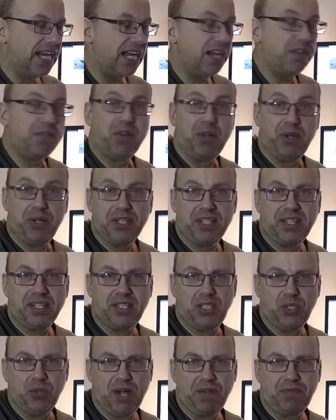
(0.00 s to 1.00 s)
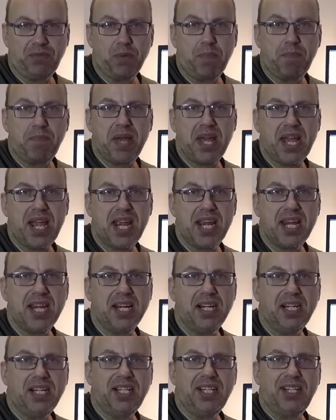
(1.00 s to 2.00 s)
I've learned that you have to
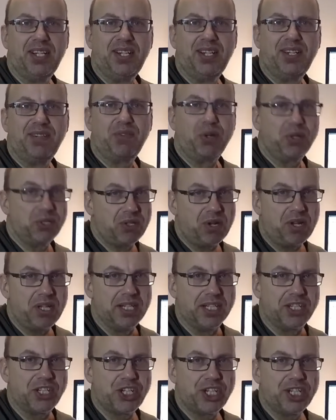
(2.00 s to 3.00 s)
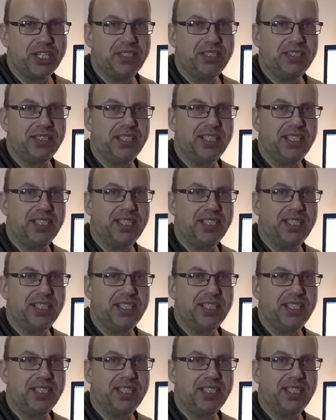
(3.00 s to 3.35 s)
pay for college,